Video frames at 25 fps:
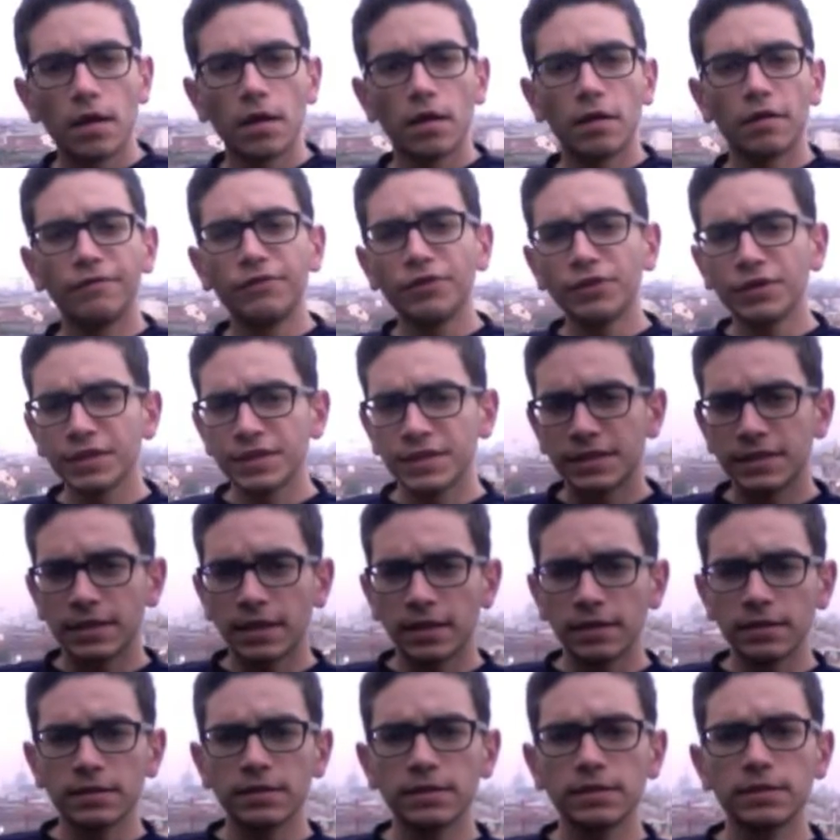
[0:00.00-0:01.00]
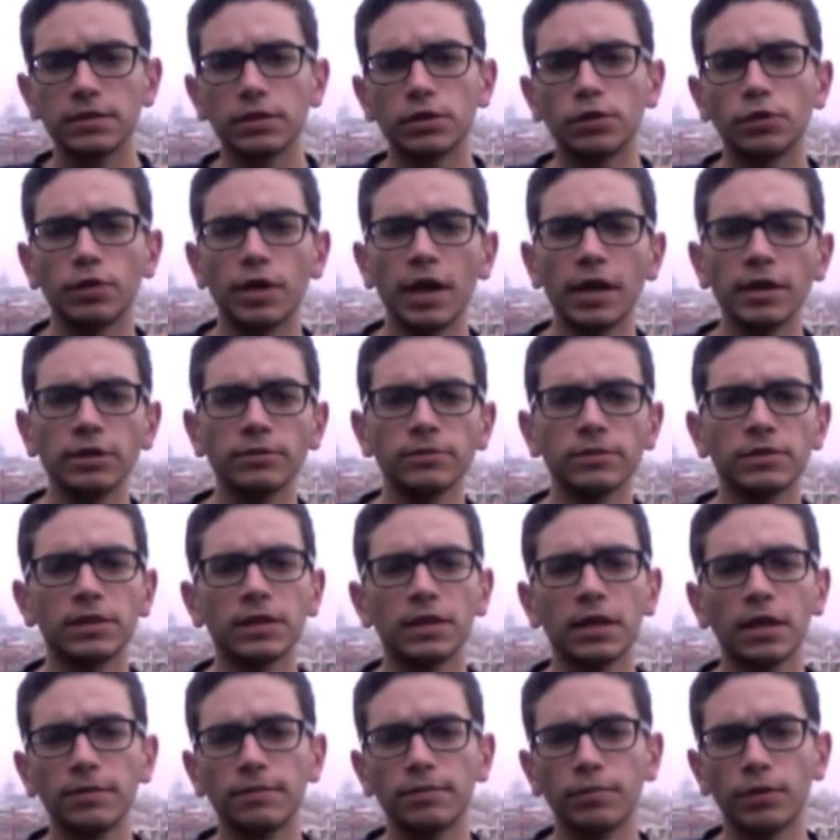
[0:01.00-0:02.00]
For instance, uranium's
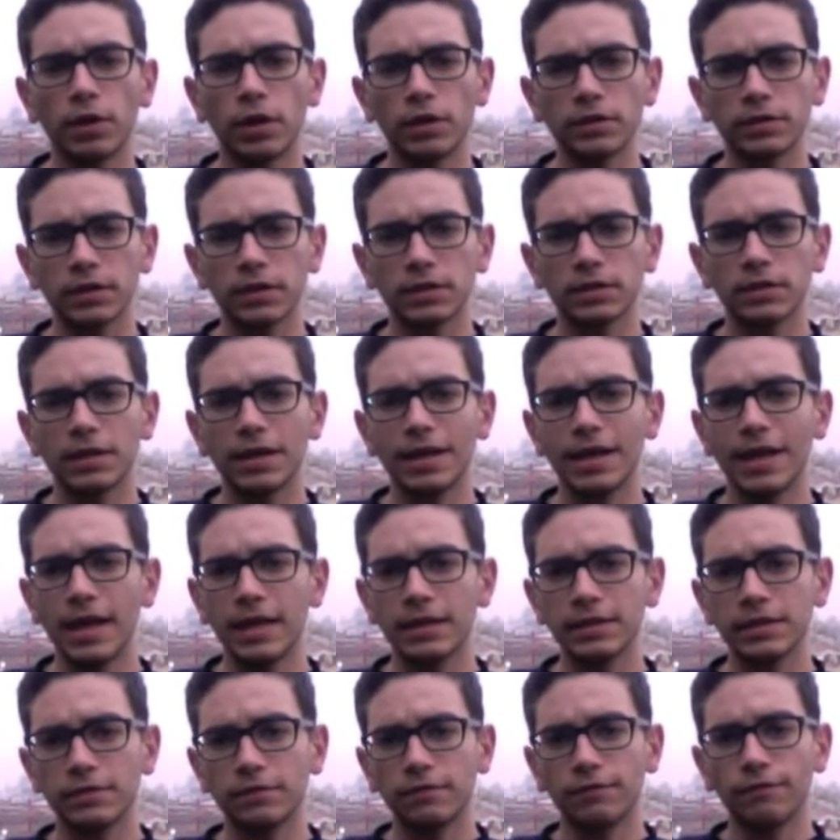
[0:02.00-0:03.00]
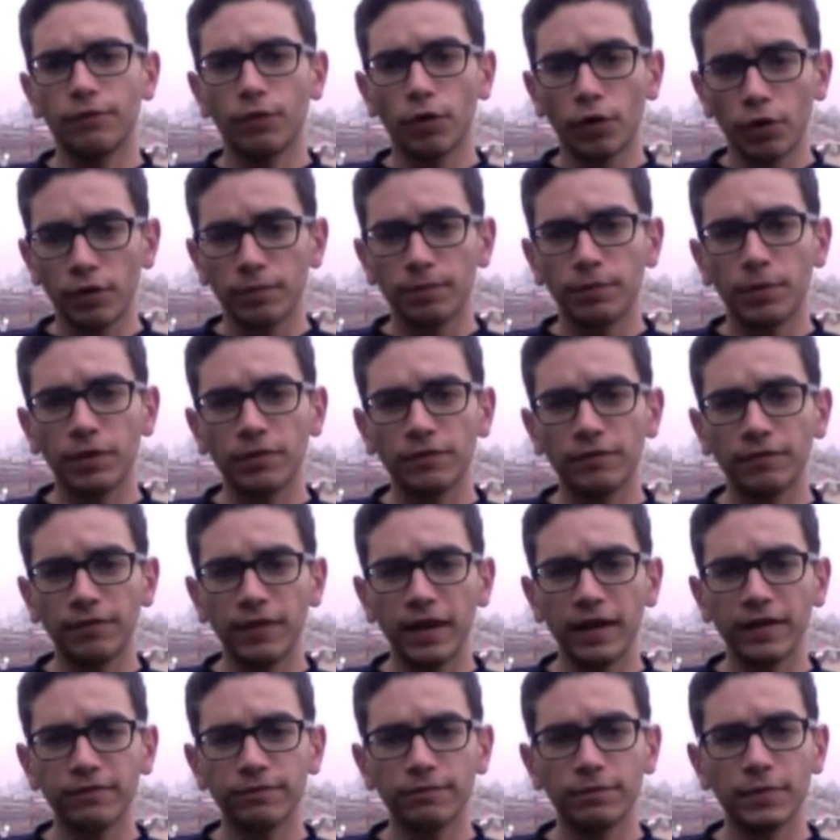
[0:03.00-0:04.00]
decay process lasts
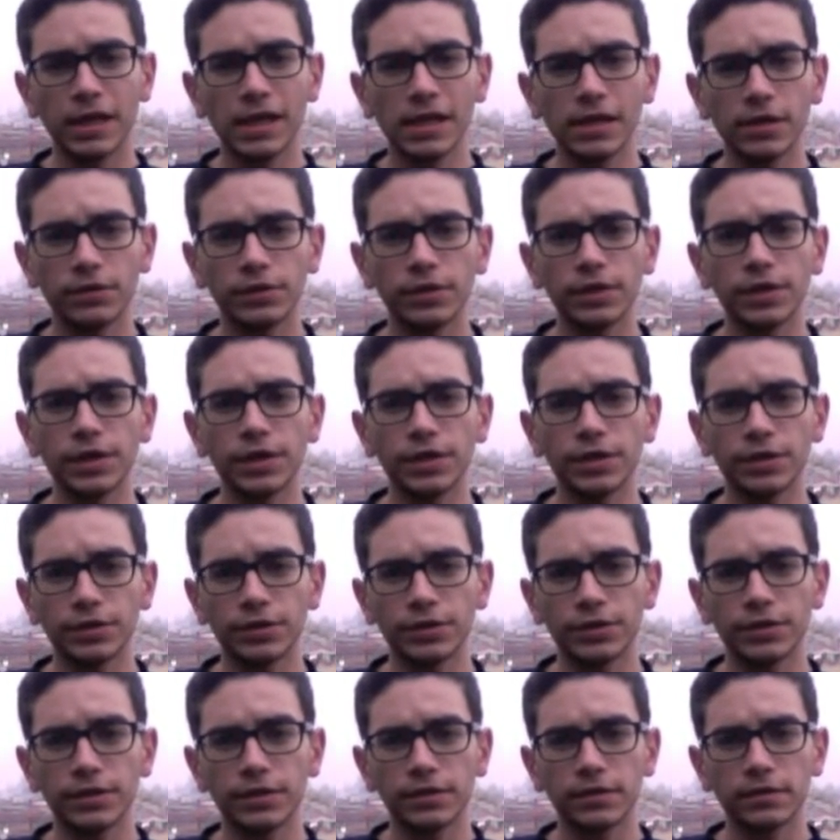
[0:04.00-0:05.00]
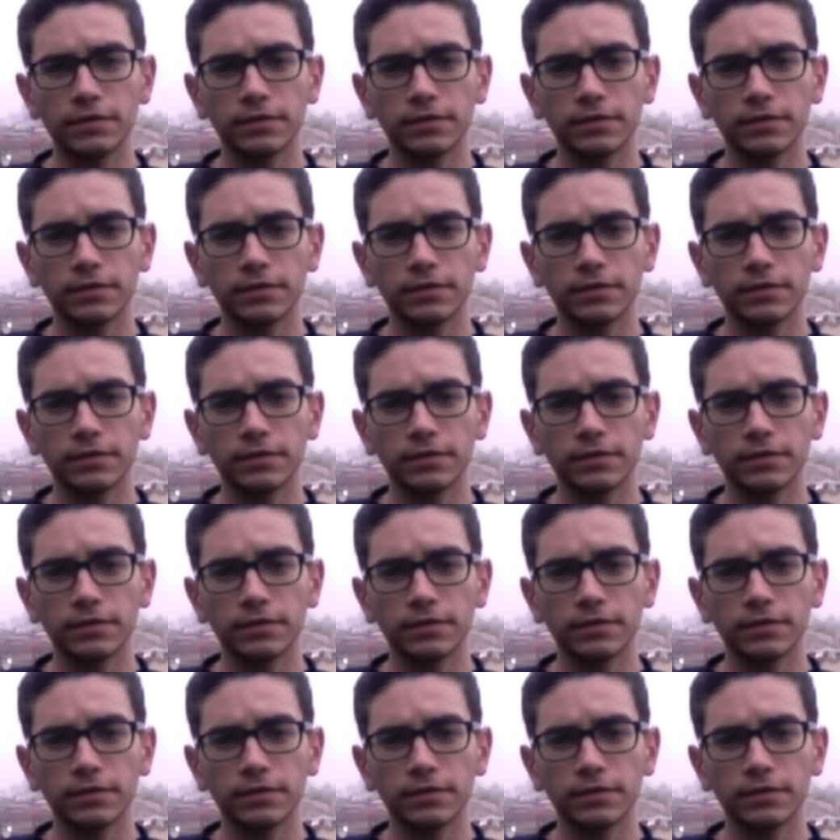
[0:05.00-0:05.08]
4.5 billion years.